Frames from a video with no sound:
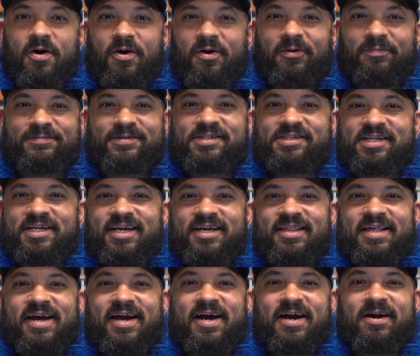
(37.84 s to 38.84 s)
Hope to see you
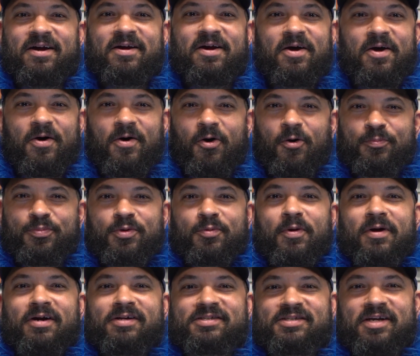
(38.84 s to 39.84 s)
there. Hope you're
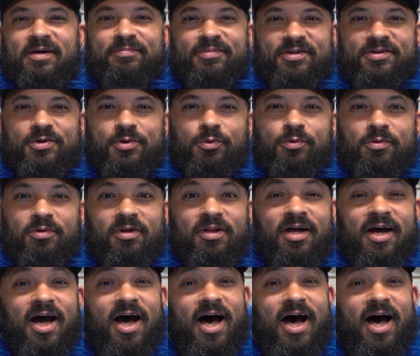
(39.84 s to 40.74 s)
wearing something cool.